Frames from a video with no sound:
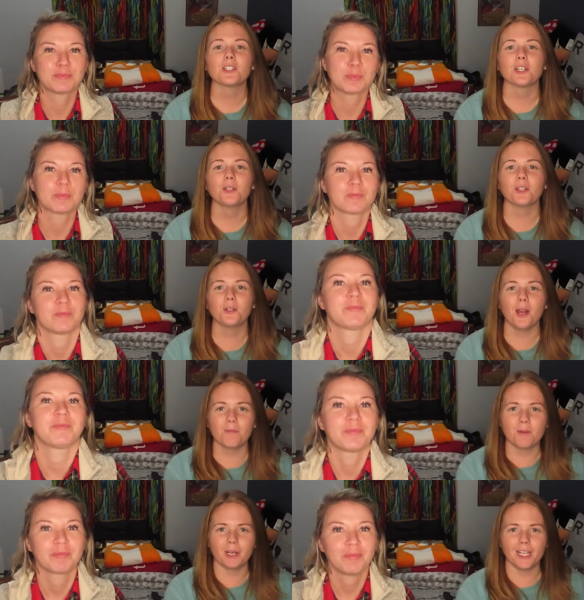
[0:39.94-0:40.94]
Speaker 1: we're going to show you all the
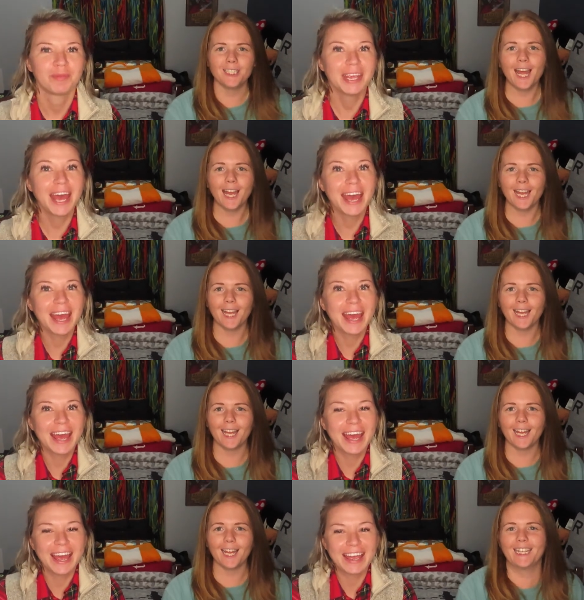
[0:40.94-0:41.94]
crap we bought.
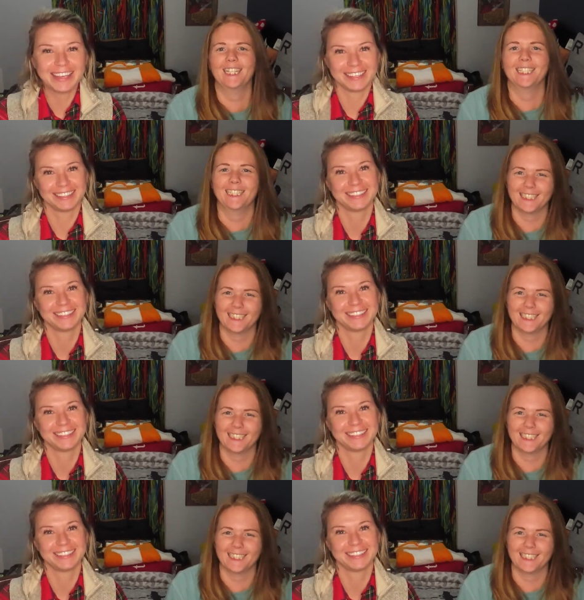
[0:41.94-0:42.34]
Yay!